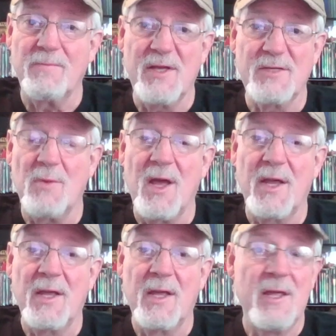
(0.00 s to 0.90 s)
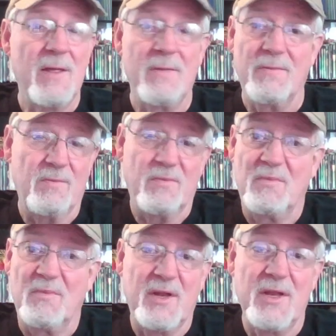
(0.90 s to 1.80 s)
Best Buy.
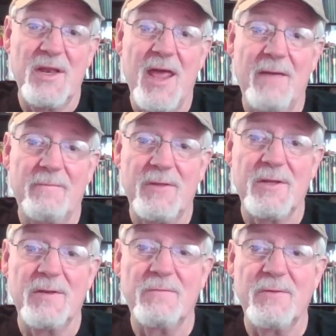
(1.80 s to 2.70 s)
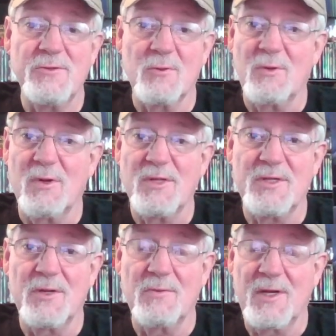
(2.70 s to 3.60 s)
They didn't have the individual ones,
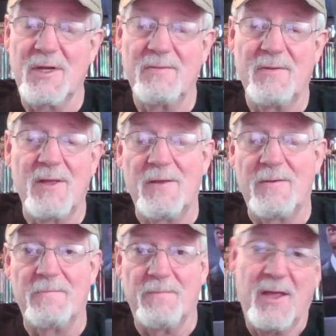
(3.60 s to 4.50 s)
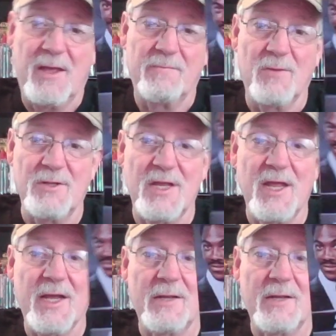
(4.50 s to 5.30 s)
so uh, uh, what the heck?